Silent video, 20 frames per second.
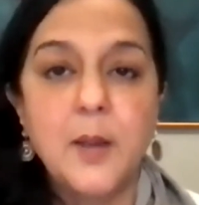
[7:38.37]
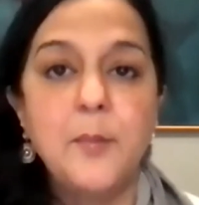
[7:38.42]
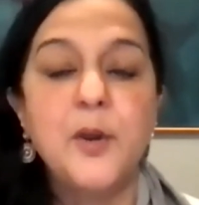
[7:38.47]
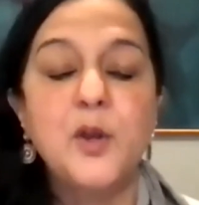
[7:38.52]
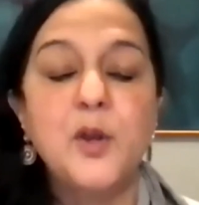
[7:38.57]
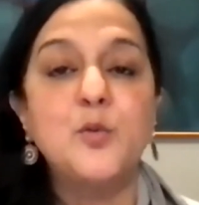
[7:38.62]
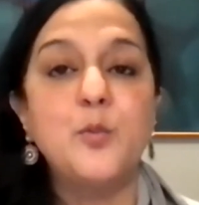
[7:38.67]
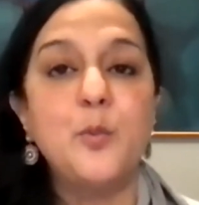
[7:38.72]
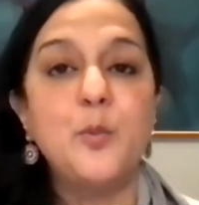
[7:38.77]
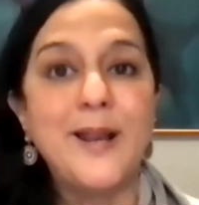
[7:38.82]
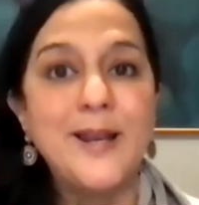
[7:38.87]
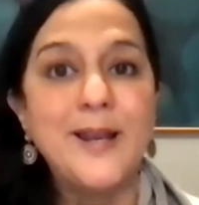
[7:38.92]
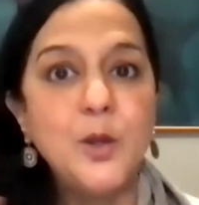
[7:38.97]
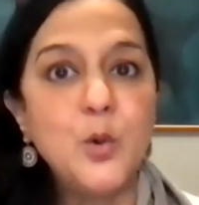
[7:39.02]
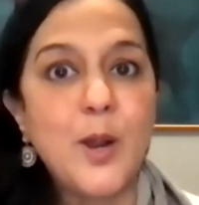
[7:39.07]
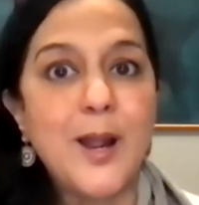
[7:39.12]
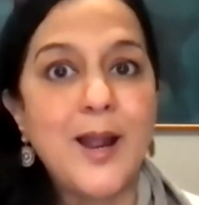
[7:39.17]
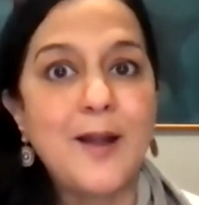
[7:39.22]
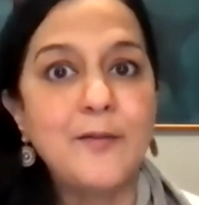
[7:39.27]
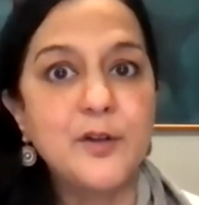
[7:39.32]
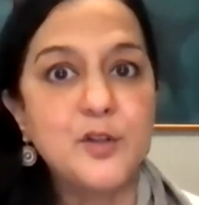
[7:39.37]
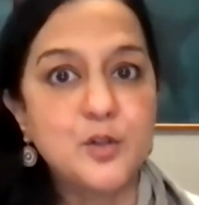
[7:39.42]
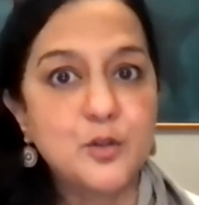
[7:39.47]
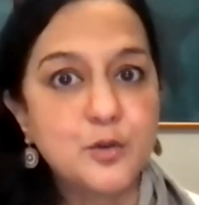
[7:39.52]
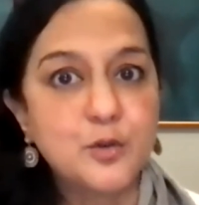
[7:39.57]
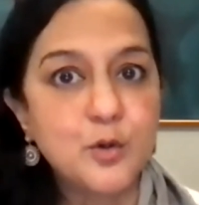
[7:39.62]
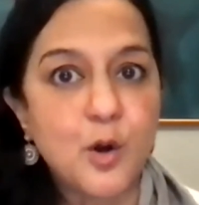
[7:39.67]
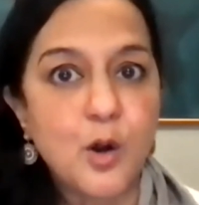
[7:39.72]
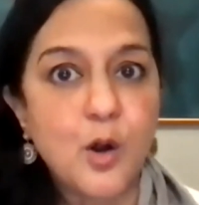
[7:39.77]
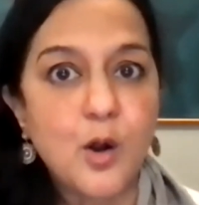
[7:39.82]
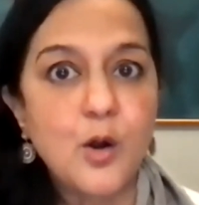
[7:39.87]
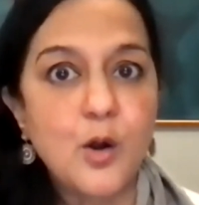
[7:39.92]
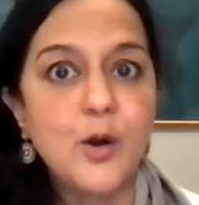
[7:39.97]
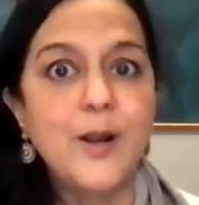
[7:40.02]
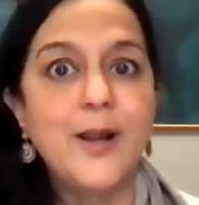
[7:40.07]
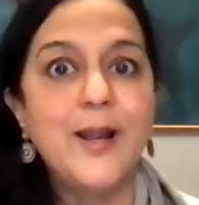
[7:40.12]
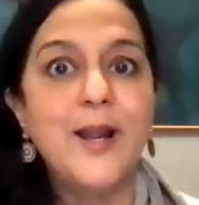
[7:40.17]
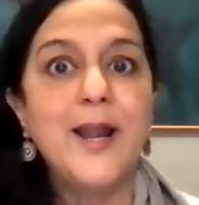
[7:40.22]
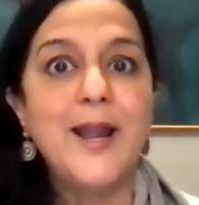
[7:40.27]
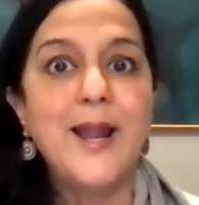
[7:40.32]
Because when you have a
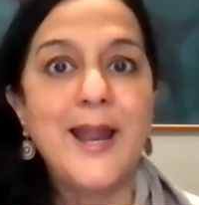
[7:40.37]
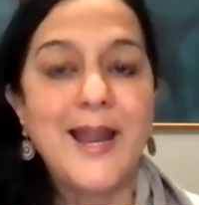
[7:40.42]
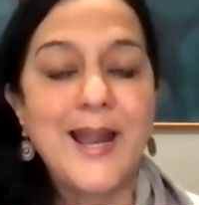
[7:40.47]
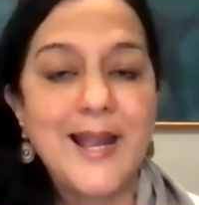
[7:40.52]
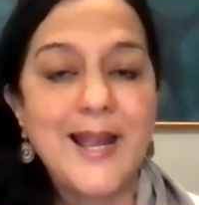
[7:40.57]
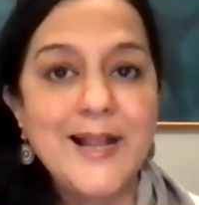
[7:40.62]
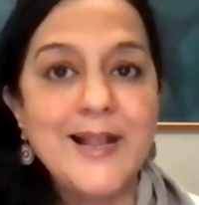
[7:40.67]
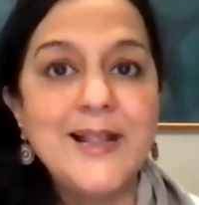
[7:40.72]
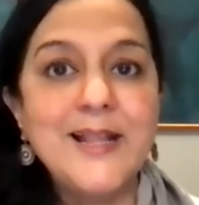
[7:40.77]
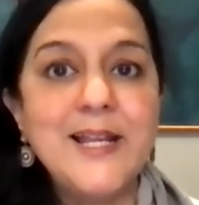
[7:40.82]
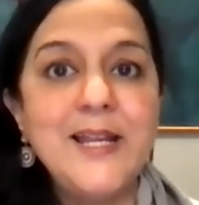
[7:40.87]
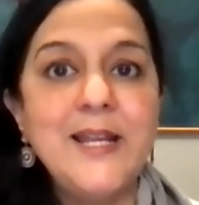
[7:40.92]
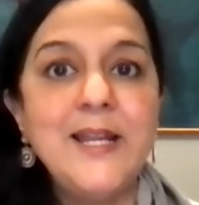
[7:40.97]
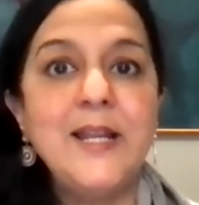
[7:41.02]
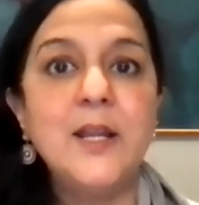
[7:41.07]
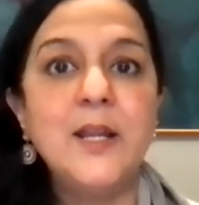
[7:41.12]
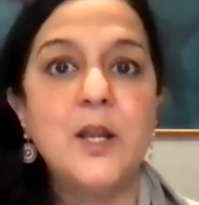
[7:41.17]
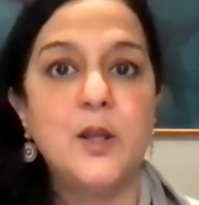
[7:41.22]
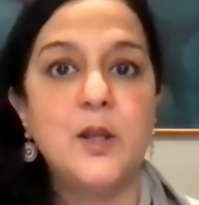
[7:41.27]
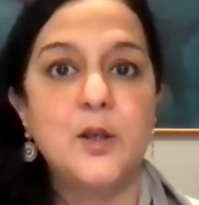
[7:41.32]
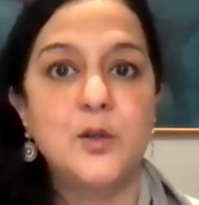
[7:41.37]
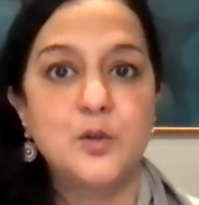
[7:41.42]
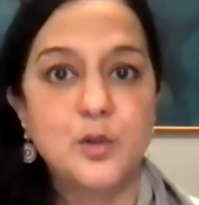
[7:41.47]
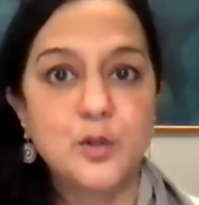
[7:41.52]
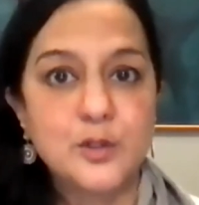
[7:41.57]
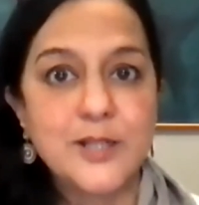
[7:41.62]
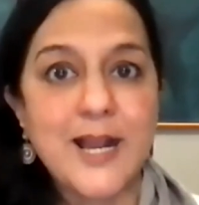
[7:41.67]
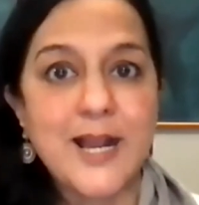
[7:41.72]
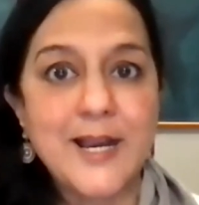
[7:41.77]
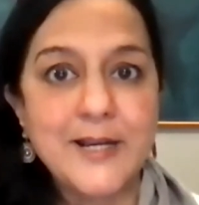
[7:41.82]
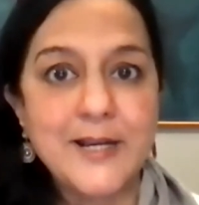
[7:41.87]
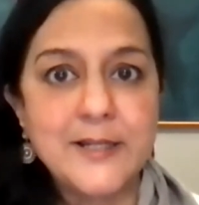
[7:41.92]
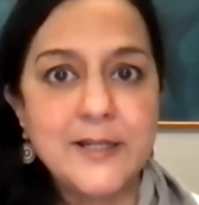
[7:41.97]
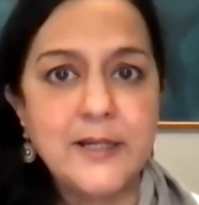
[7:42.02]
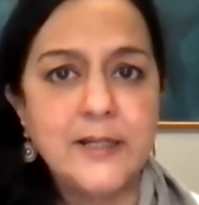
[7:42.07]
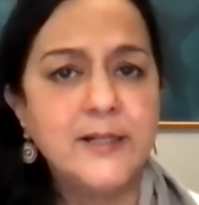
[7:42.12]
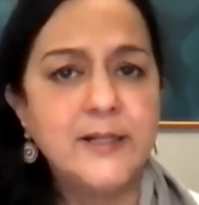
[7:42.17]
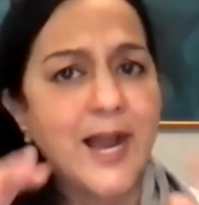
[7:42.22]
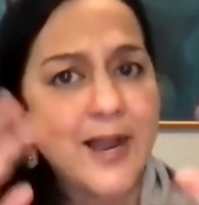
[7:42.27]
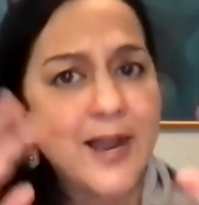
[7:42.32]
strong, healthy
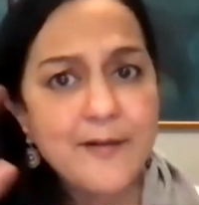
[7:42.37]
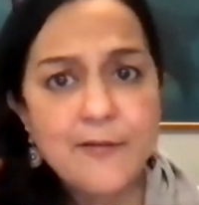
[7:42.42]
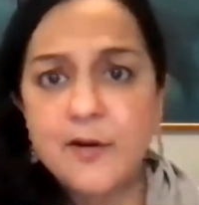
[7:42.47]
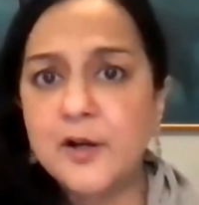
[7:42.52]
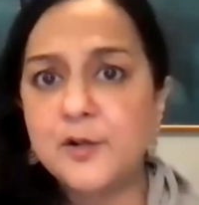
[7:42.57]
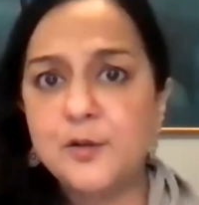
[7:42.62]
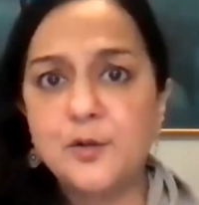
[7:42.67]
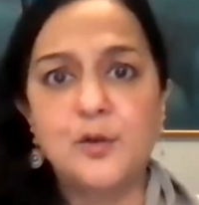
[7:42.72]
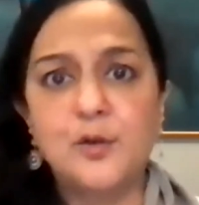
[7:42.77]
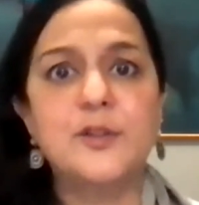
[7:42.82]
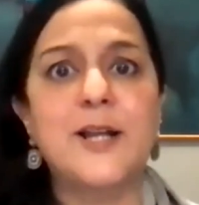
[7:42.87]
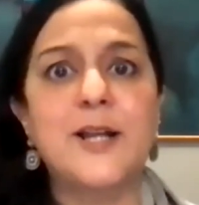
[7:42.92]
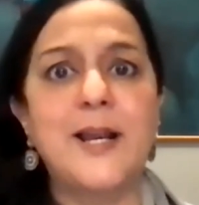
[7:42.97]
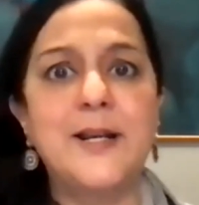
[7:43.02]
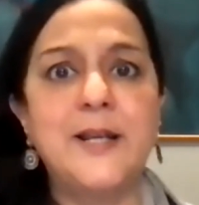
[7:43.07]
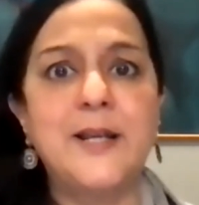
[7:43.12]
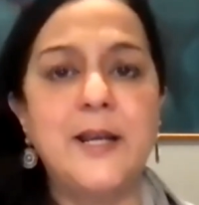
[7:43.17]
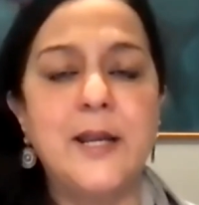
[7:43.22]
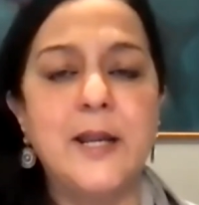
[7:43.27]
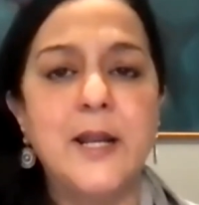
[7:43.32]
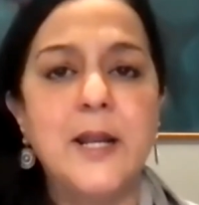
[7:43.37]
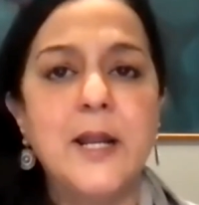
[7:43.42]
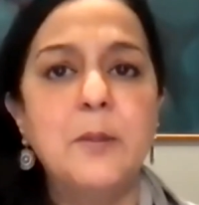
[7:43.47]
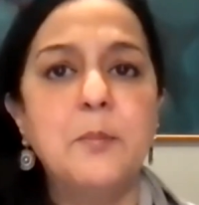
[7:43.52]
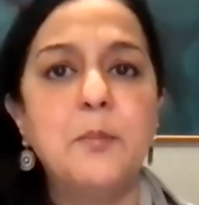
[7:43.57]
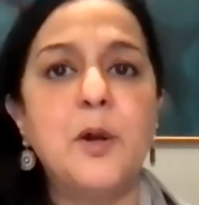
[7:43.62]
society, diverse society,